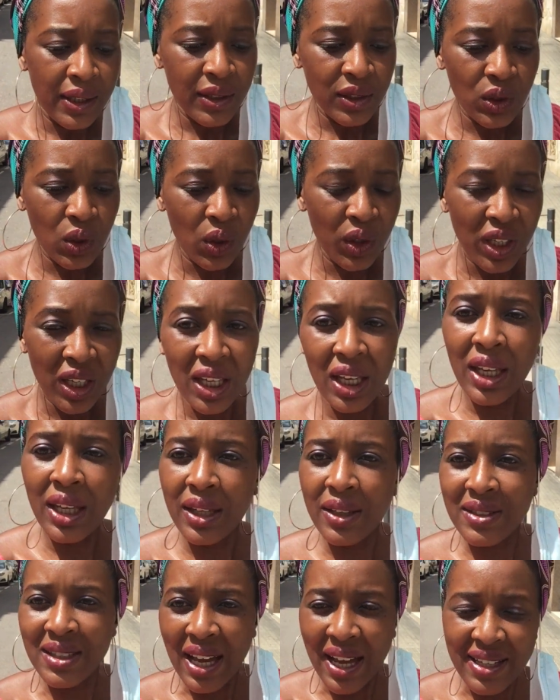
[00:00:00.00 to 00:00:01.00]
So he
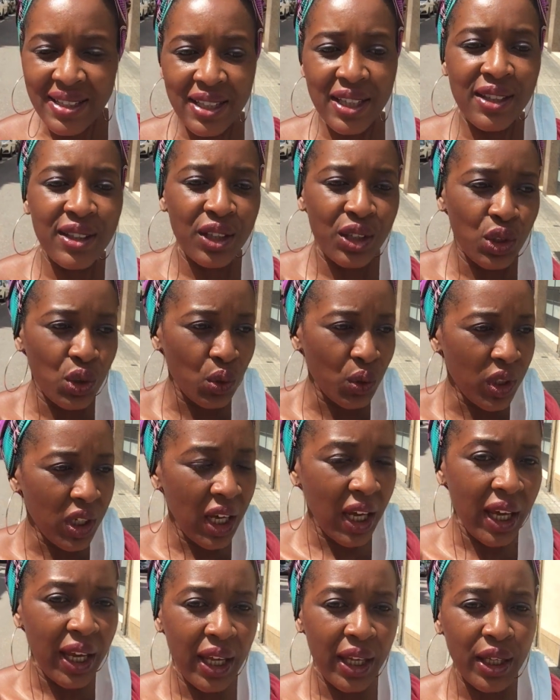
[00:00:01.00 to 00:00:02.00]
is asking the
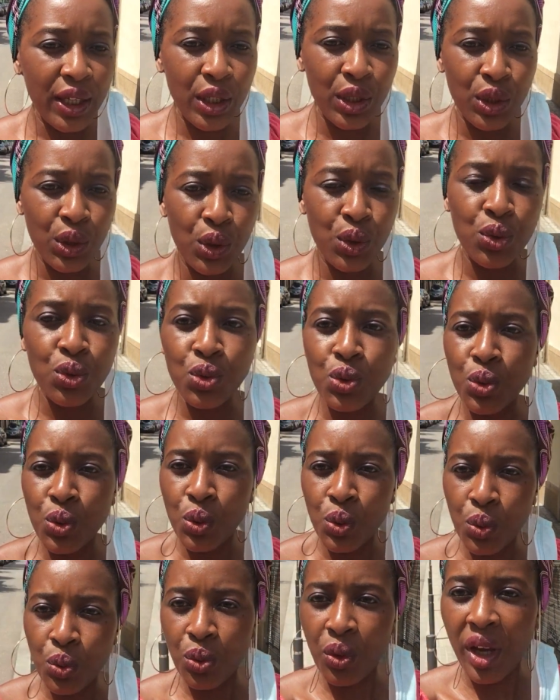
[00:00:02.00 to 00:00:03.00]
UK to
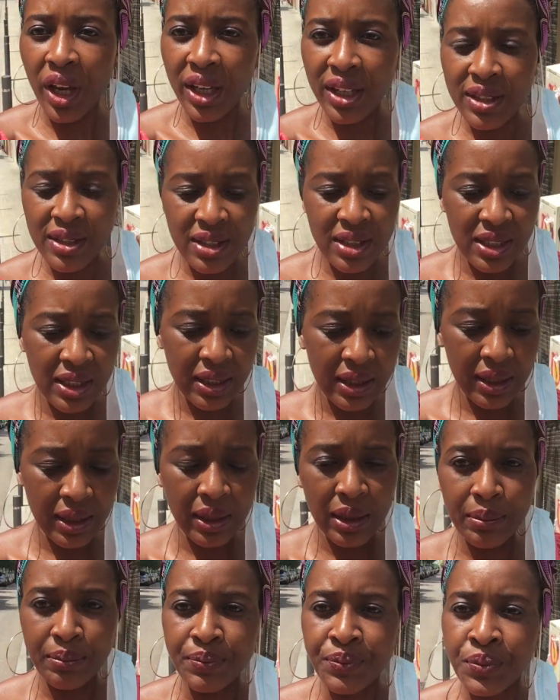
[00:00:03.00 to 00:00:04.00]
raise
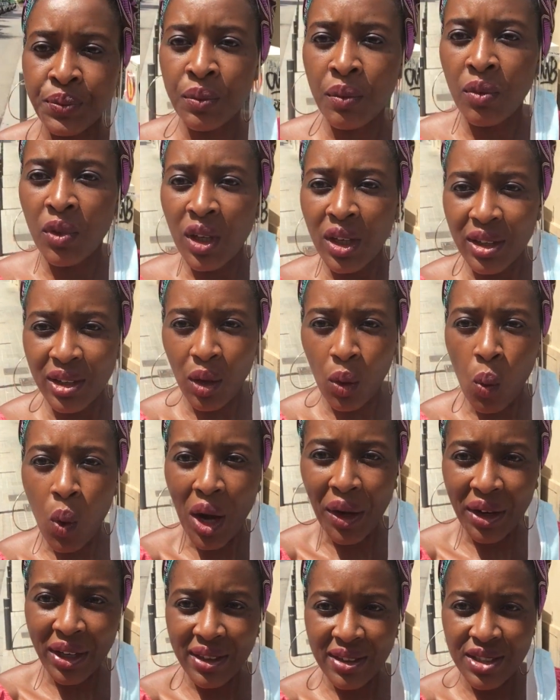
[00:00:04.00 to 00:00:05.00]
the
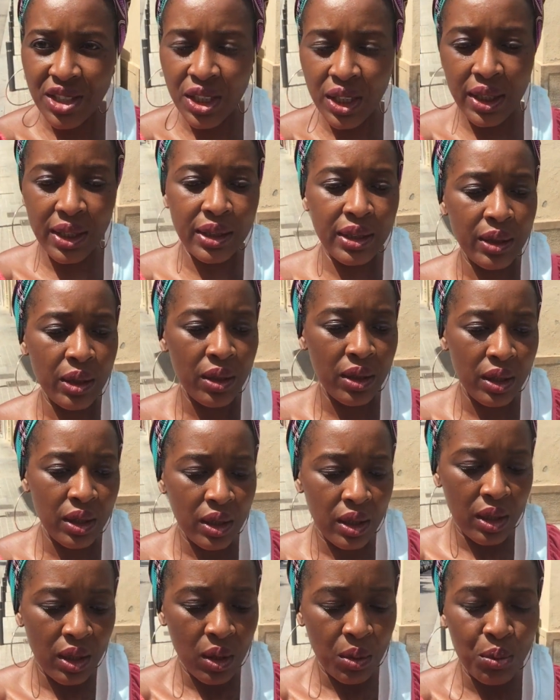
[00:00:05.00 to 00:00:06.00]
quarantine
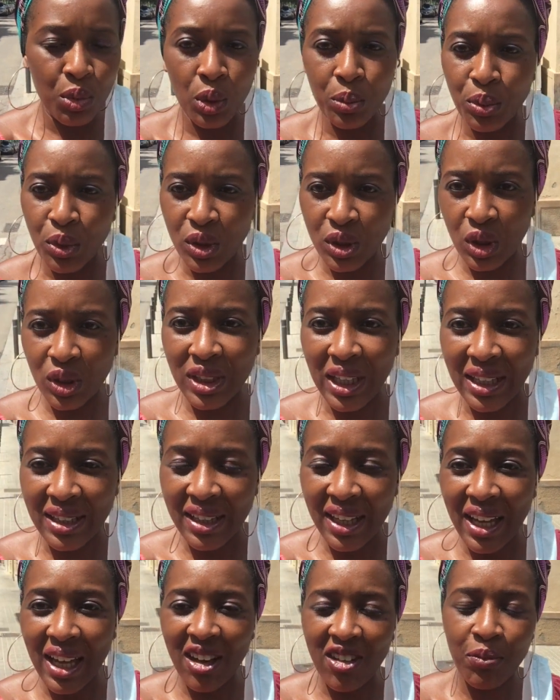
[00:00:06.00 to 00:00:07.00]
proposal that
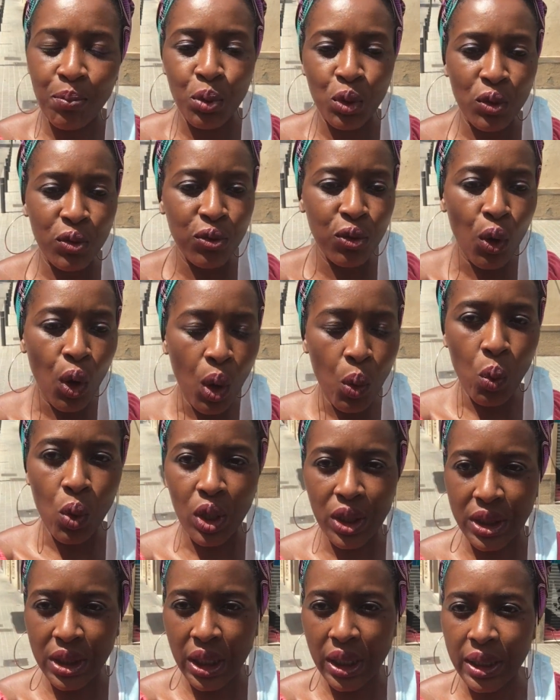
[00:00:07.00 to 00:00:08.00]
they have put
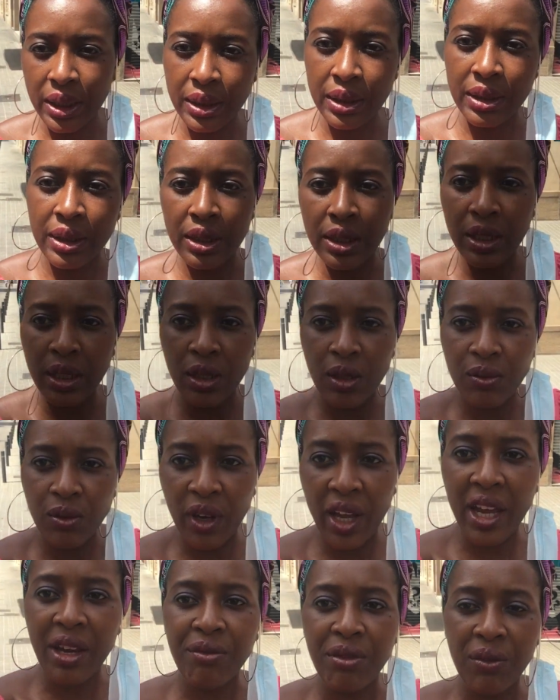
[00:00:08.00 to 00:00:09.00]
forward
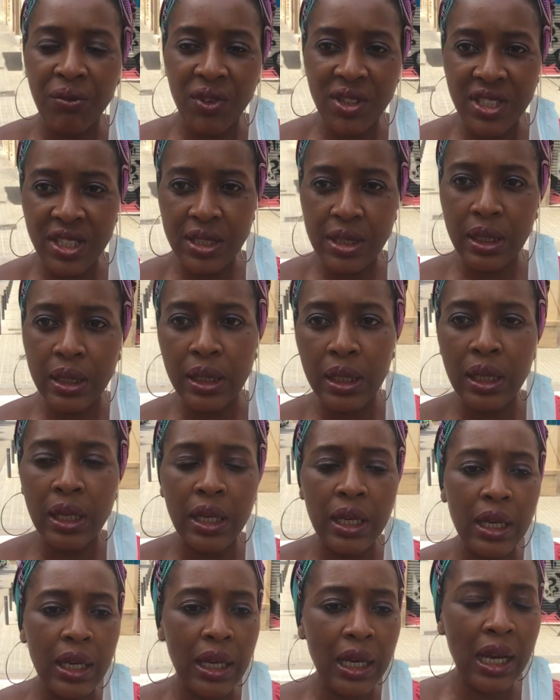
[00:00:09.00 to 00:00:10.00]
for every visitor
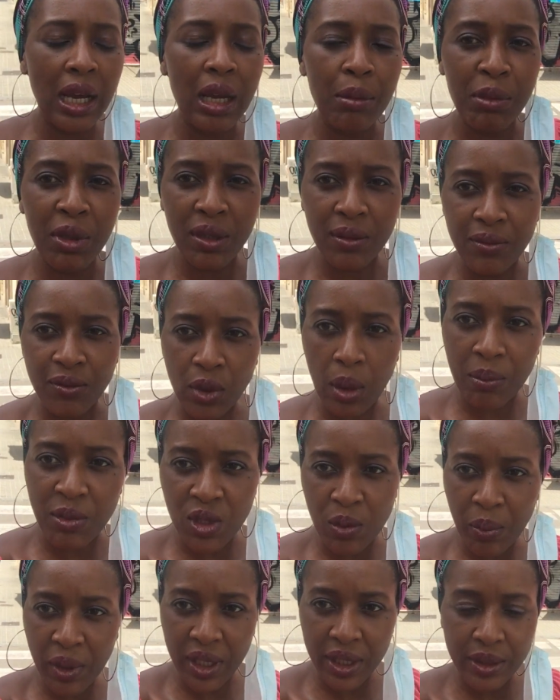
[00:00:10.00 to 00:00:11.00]
coming from
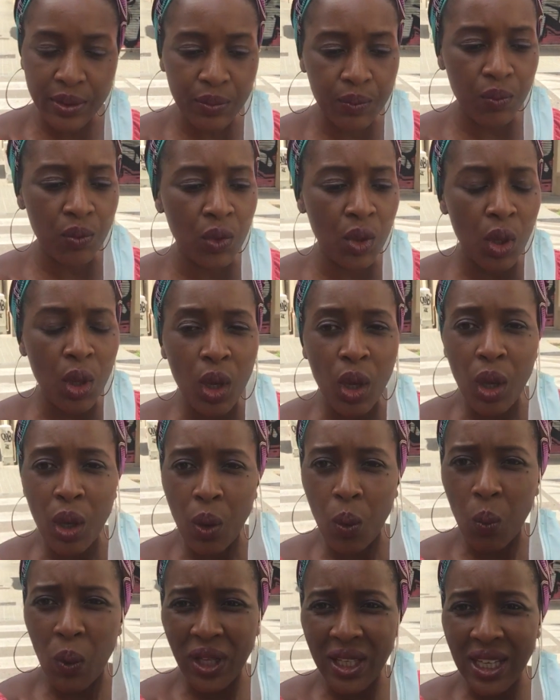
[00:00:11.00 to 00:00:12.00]
Spain.
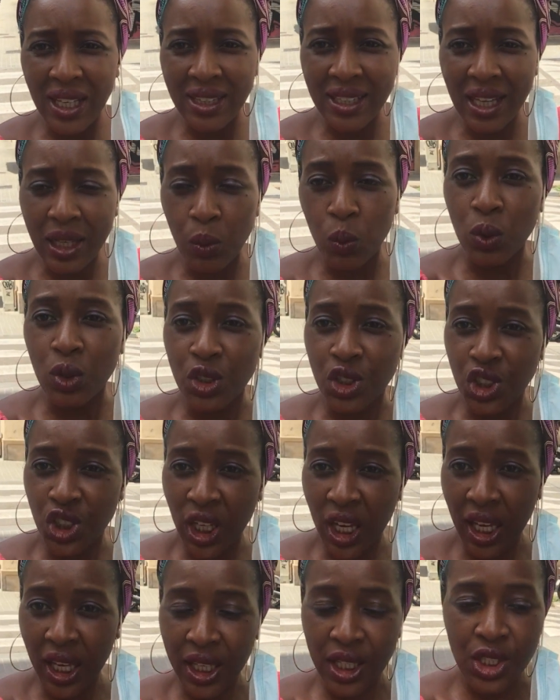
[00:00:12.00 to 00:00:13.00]
Whether that will
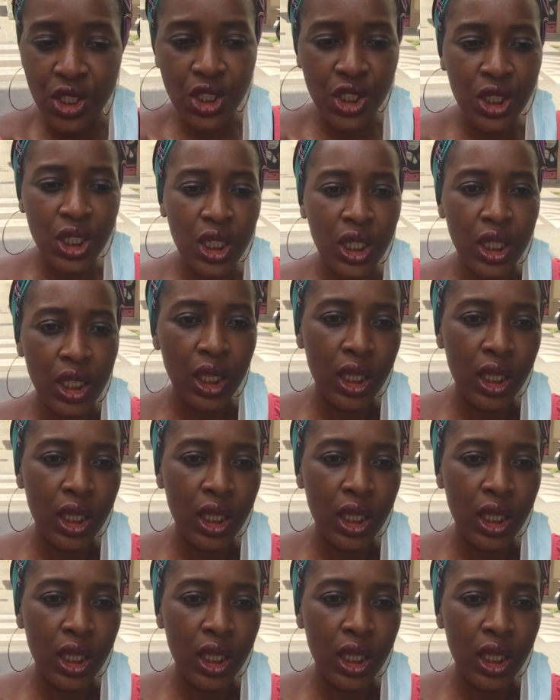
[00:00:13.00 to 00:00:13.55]
change